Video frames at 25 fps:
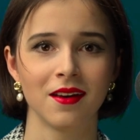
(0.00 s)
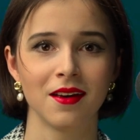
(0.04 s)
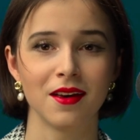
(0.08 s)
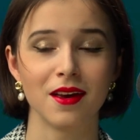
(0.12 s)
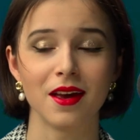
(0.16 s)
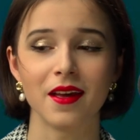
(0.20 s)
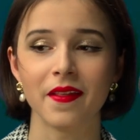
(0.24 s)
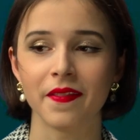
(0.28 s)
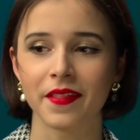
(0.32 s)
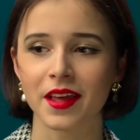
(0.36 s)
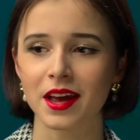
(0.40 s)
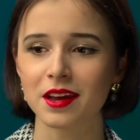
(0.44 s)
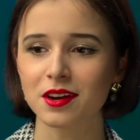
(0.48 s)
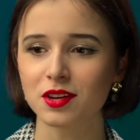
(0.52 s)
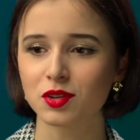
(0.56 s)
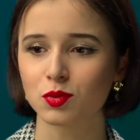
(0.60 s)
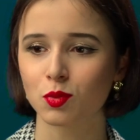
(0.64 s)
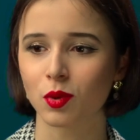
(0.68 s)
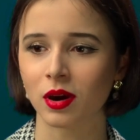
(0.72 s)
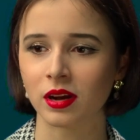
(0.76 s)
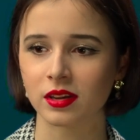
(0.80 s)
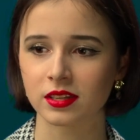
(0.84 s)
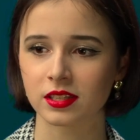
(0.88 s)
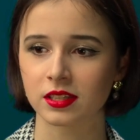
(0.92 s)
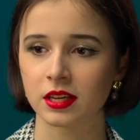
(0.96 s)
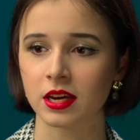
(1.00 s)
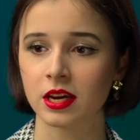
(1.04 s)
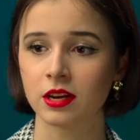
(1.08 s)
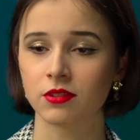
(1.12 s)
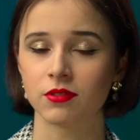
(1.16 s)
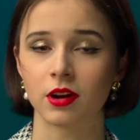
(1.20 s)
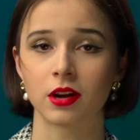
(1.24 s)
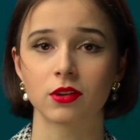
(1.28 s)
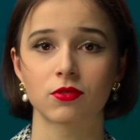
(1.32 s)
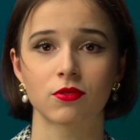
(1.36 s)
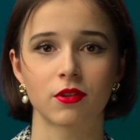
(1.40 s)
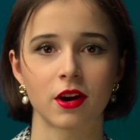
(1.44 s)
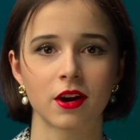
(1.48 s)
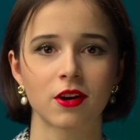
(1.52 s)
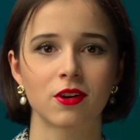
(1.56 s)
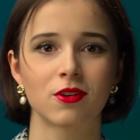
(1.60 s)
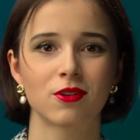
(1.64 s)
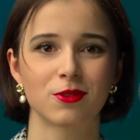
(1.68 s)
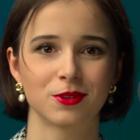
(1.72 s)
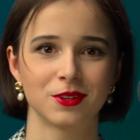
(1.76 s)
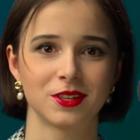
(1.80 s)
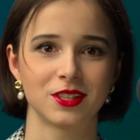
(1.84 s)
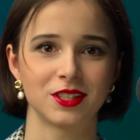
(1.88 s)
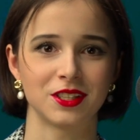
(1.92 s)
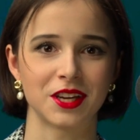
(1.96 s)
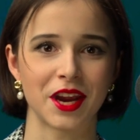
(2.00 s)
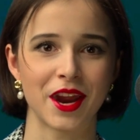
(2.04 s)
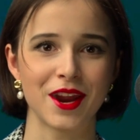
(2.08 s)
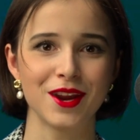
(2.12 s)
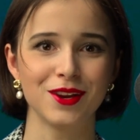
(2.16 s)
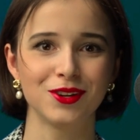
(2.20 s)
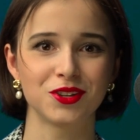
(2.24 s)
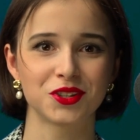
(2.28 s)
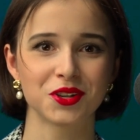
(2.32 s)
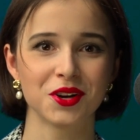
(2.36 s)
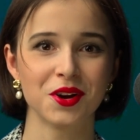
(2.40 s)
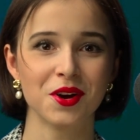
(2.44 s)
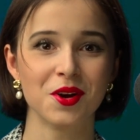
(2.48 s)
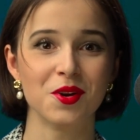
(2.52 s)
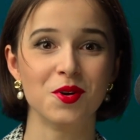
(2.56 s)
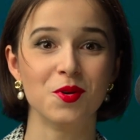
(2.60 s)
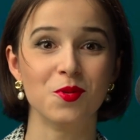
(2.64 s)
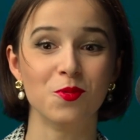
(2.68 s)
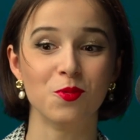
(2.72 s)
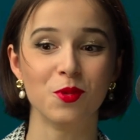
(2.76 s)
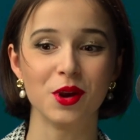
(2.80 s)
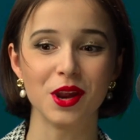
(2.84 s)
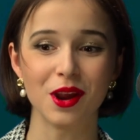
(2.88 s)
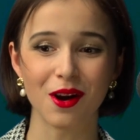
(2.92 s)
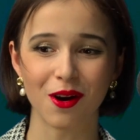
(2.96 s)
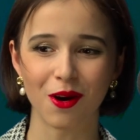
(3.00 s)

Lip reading: And that is while seeing Nutcracker on stage, we